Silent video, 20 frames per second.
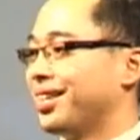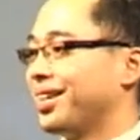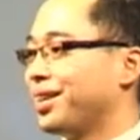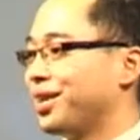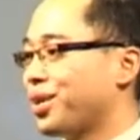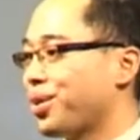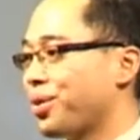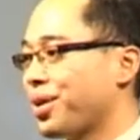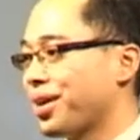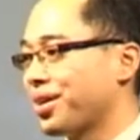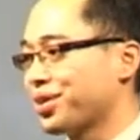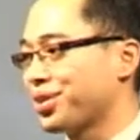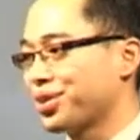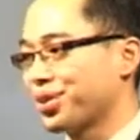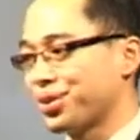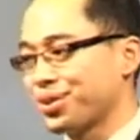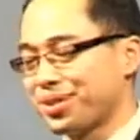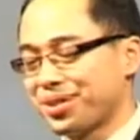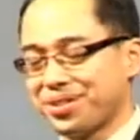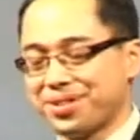Aloha
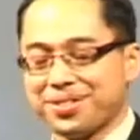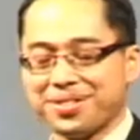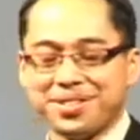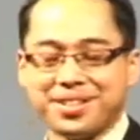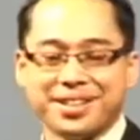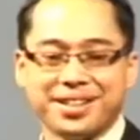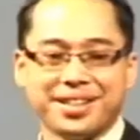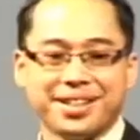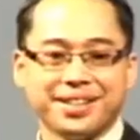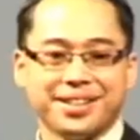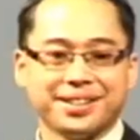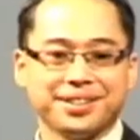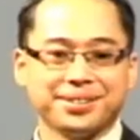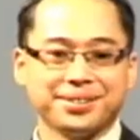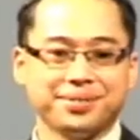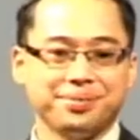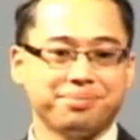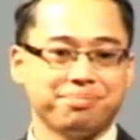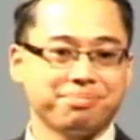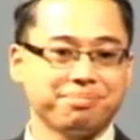shirts.
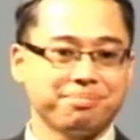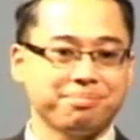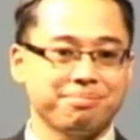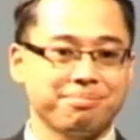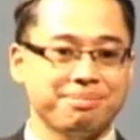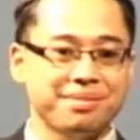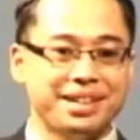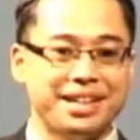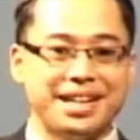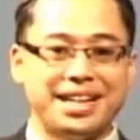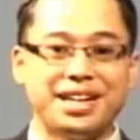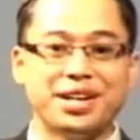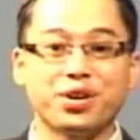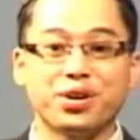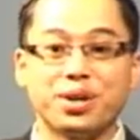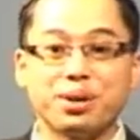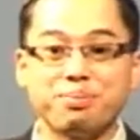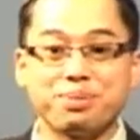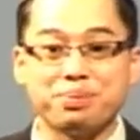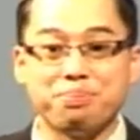And here
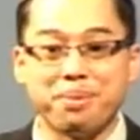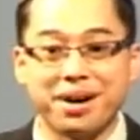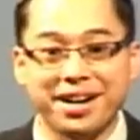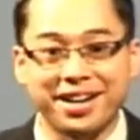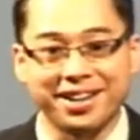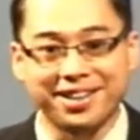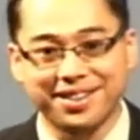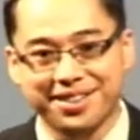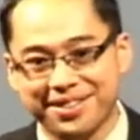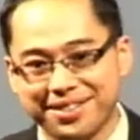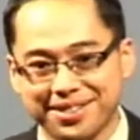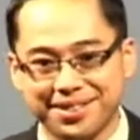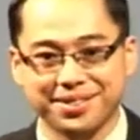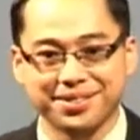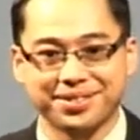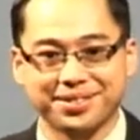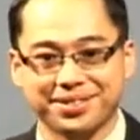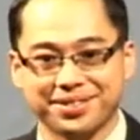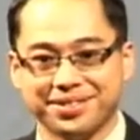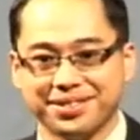comes Mike.
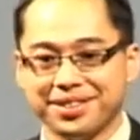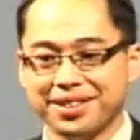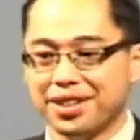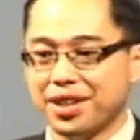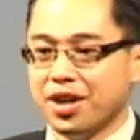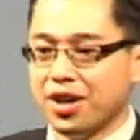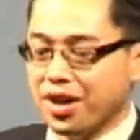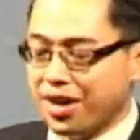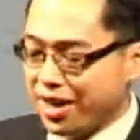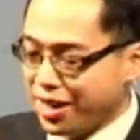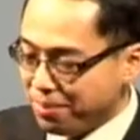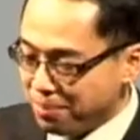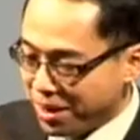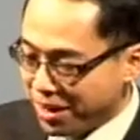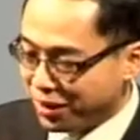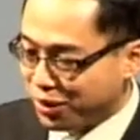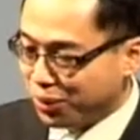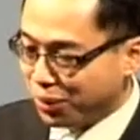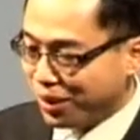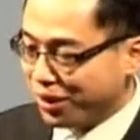Hey,
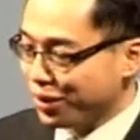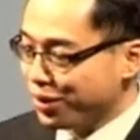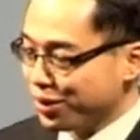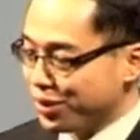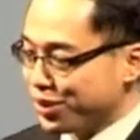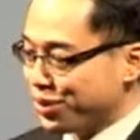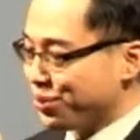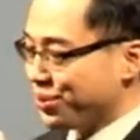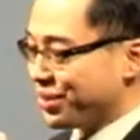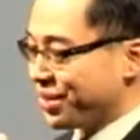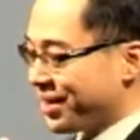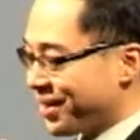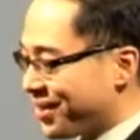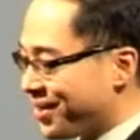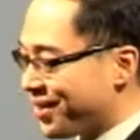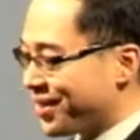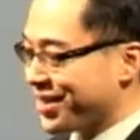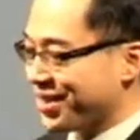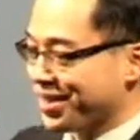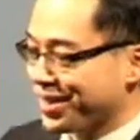Michael, I heard you're in the
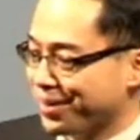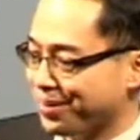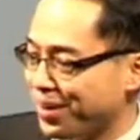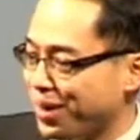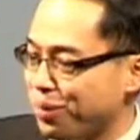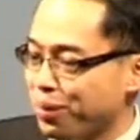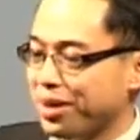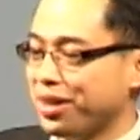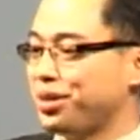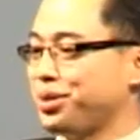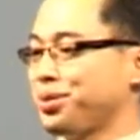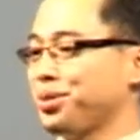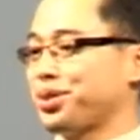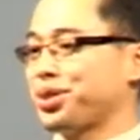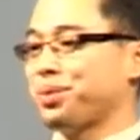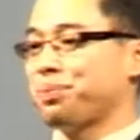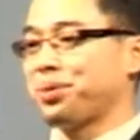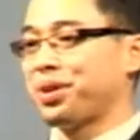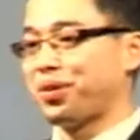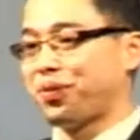area. I want to do
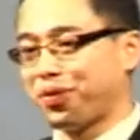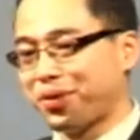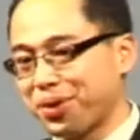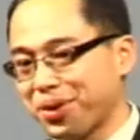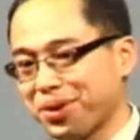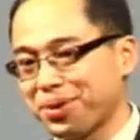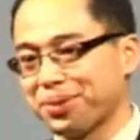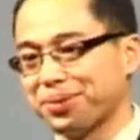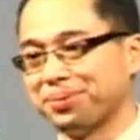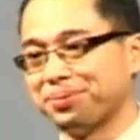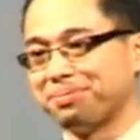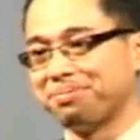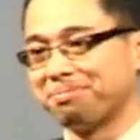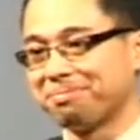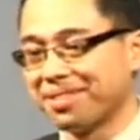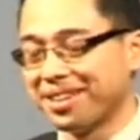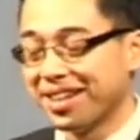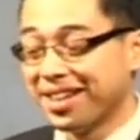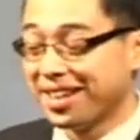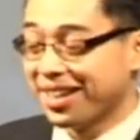something for you.
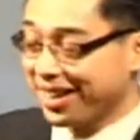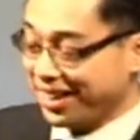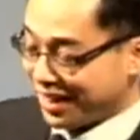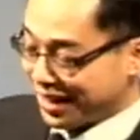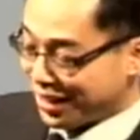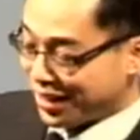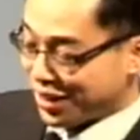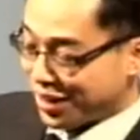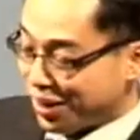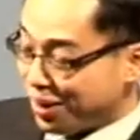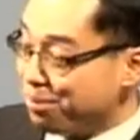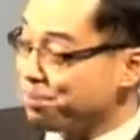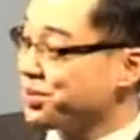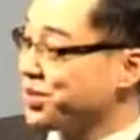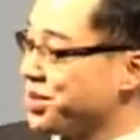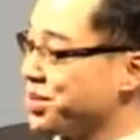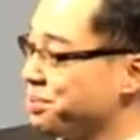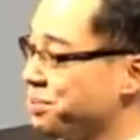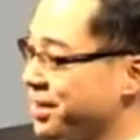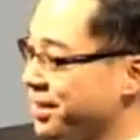He
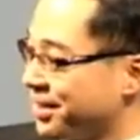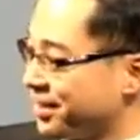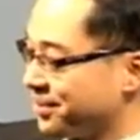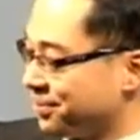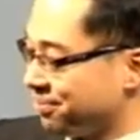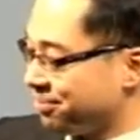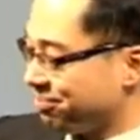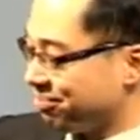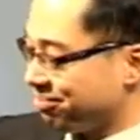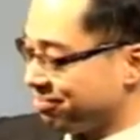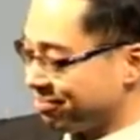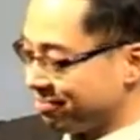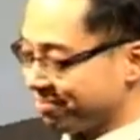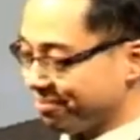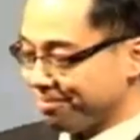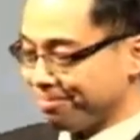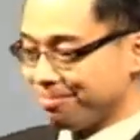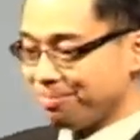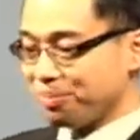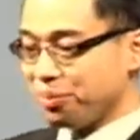comes to me
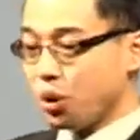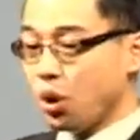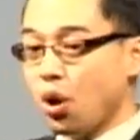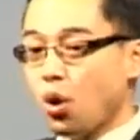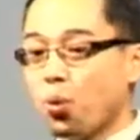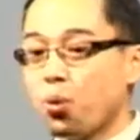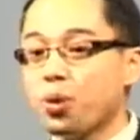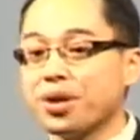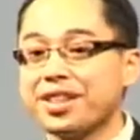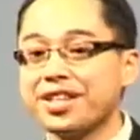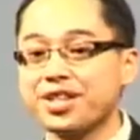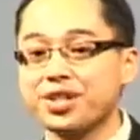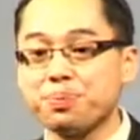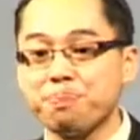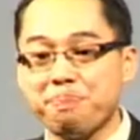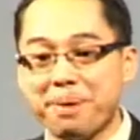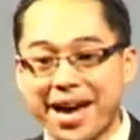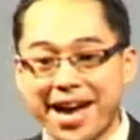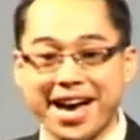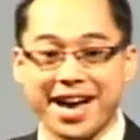with this
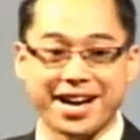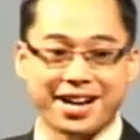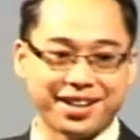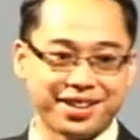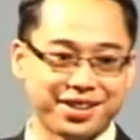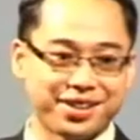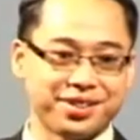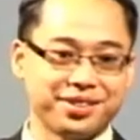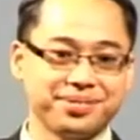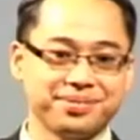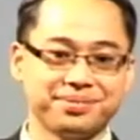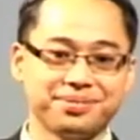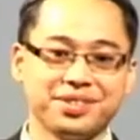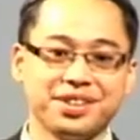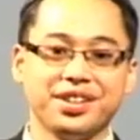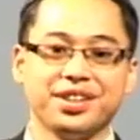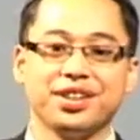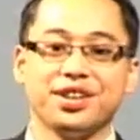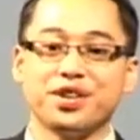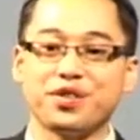bag
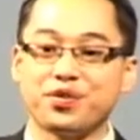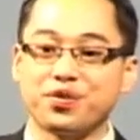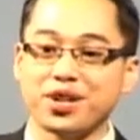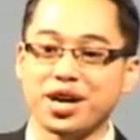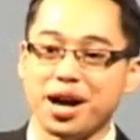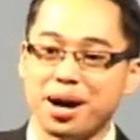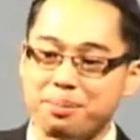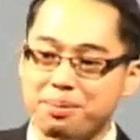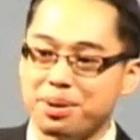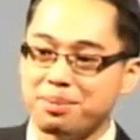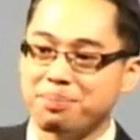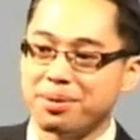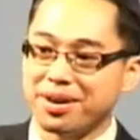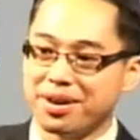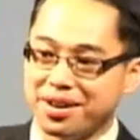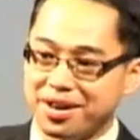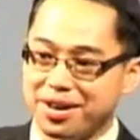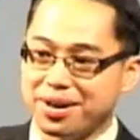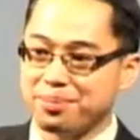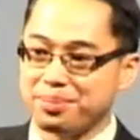of Tommy
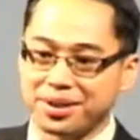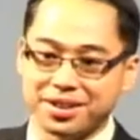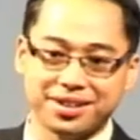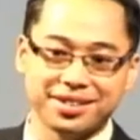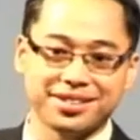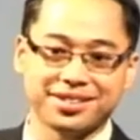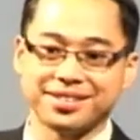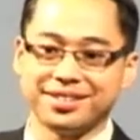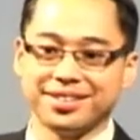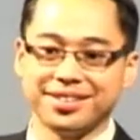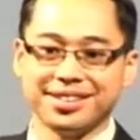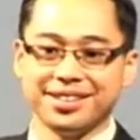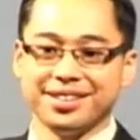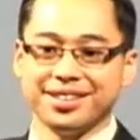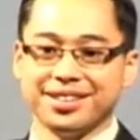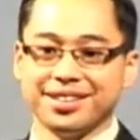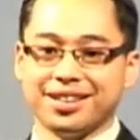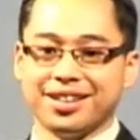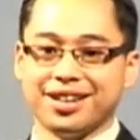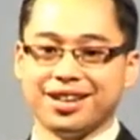Bahama
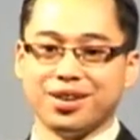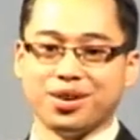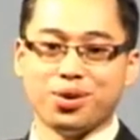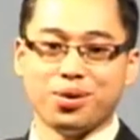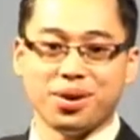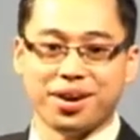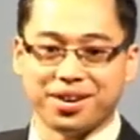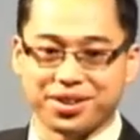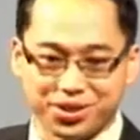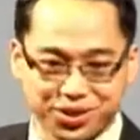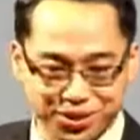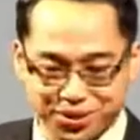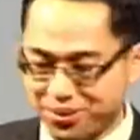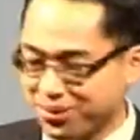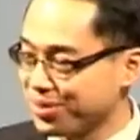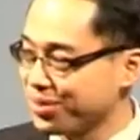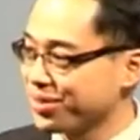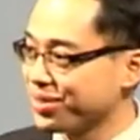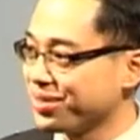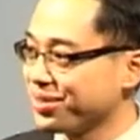Aloha
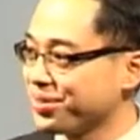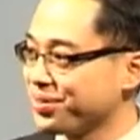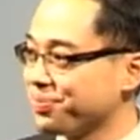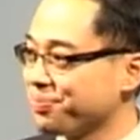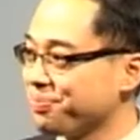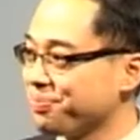shirts.